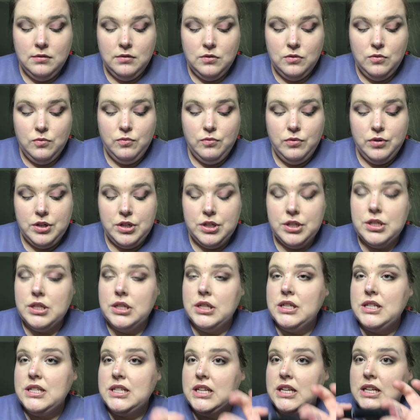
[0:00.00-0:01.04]
we're just
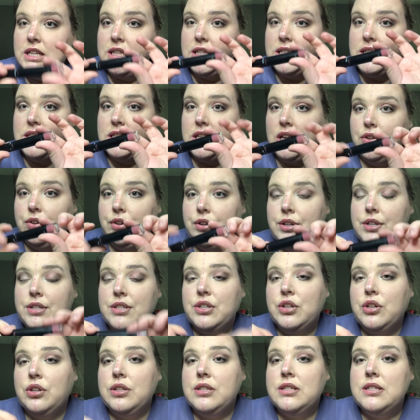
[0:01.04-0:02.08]
going to take this color. It's
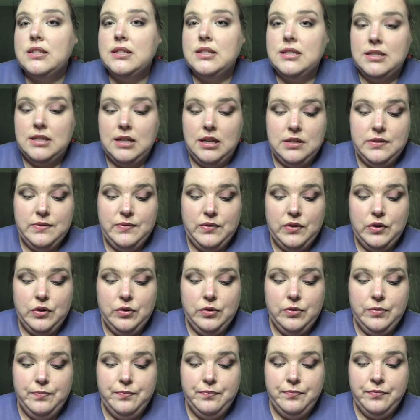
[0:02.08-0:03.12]
called
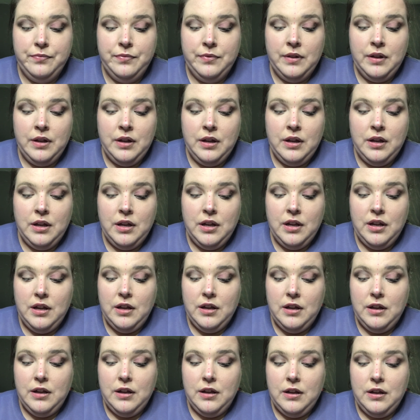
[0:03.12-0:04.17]
Successful.
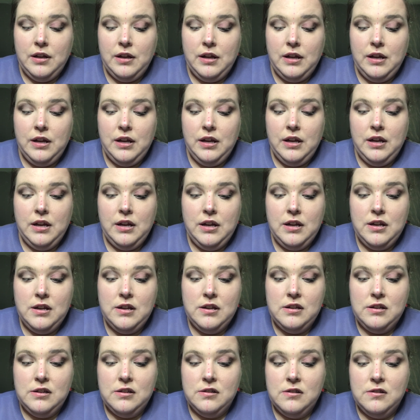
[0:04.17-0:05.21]

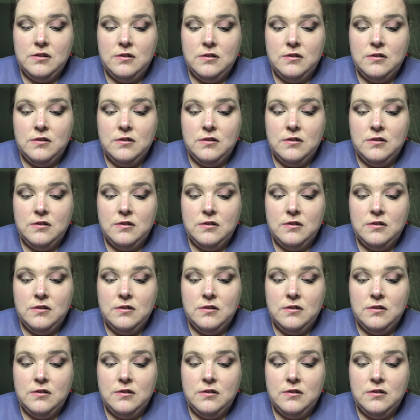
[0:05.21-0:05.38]
And